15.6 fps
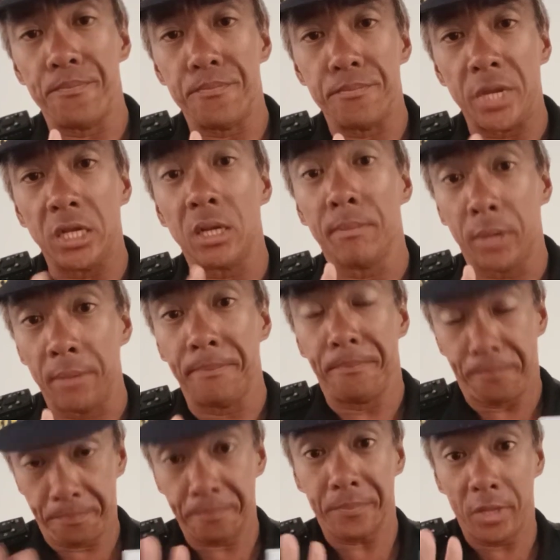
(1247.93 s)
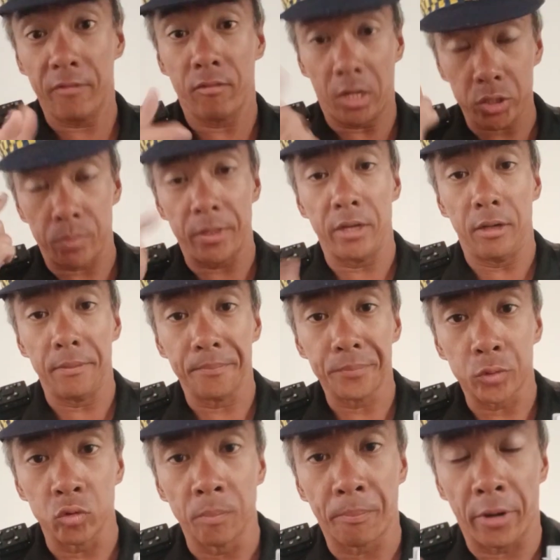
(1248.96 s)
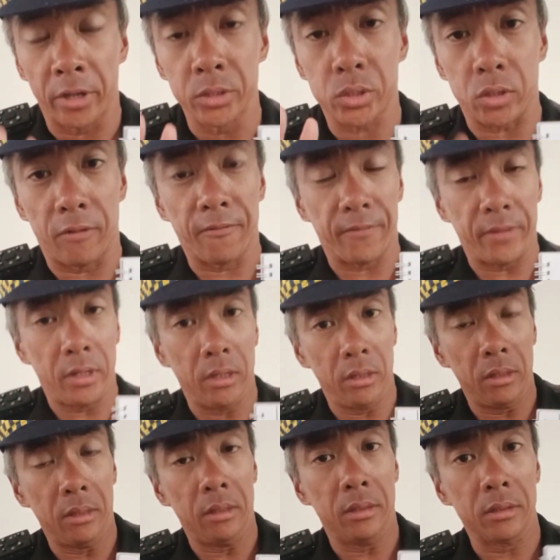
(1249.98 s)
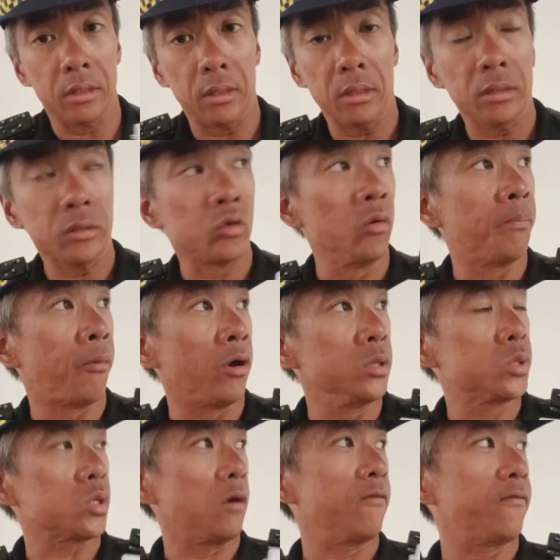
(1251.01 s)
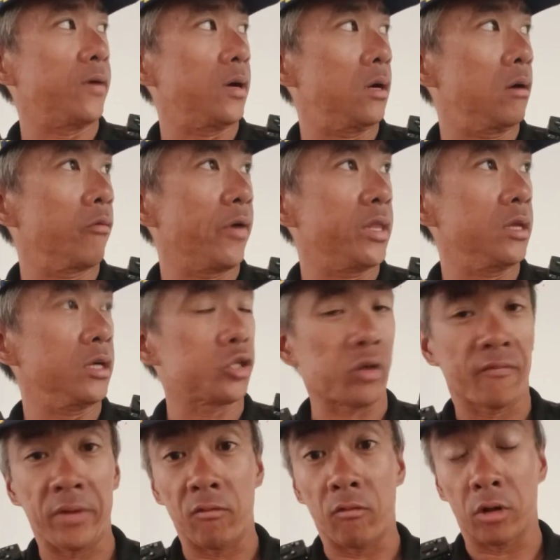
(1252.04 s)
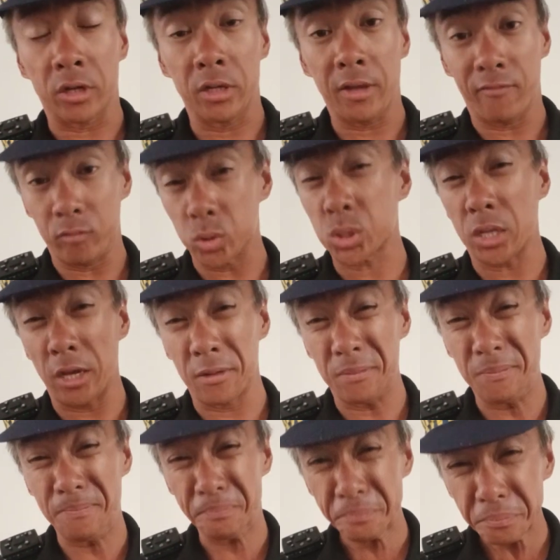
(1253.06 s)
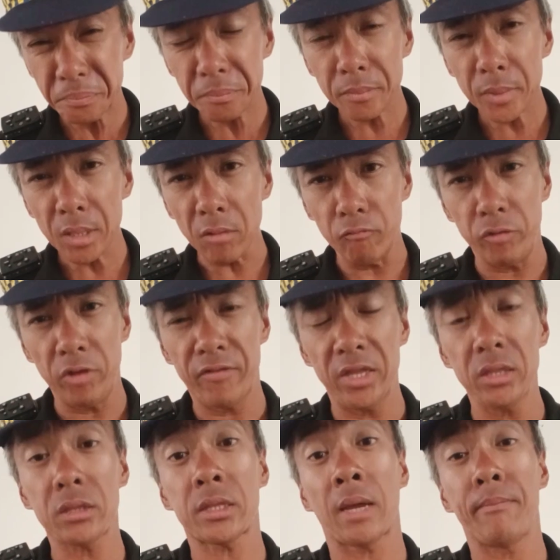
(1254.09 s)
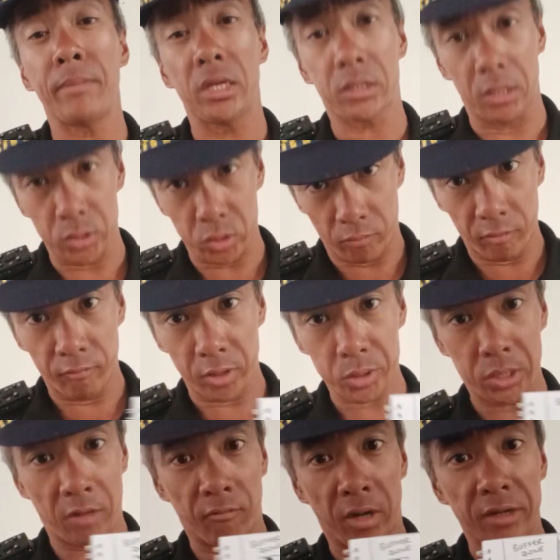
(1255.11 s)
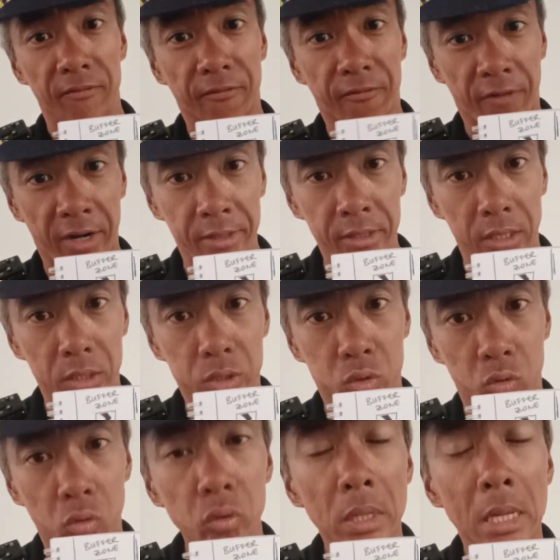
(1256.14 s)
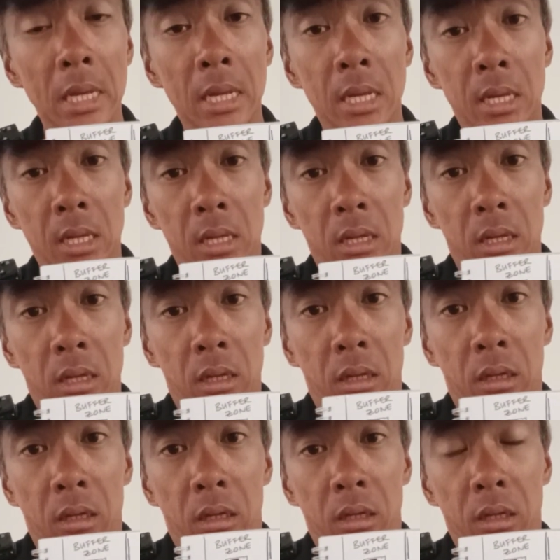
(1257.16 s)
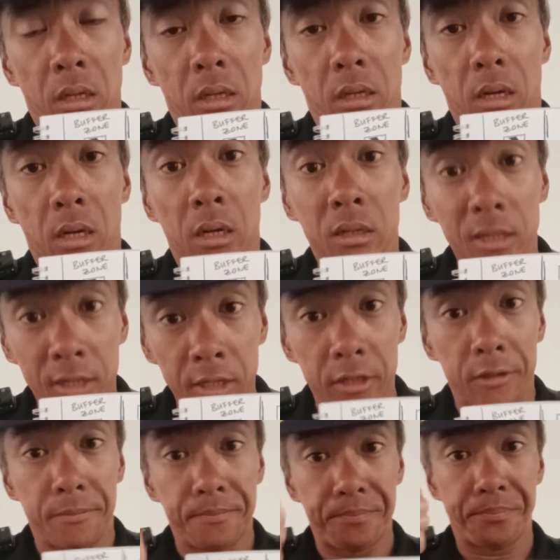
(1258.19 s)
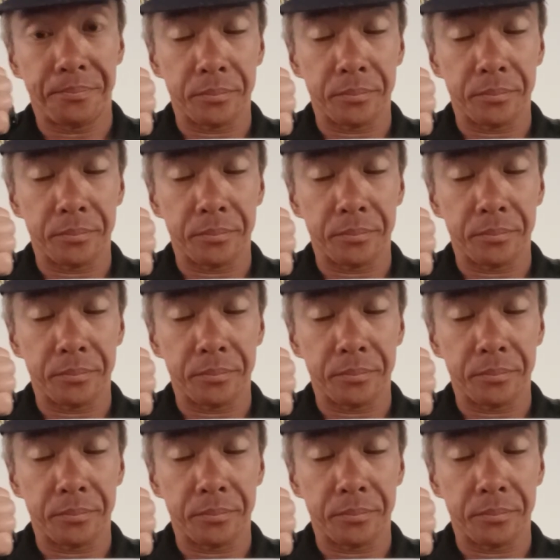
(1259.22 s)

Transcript: minimum, if you ask me, 2 points of where the traffic warden have to stand. Within 10 meters of a worksite, one in front is to alert,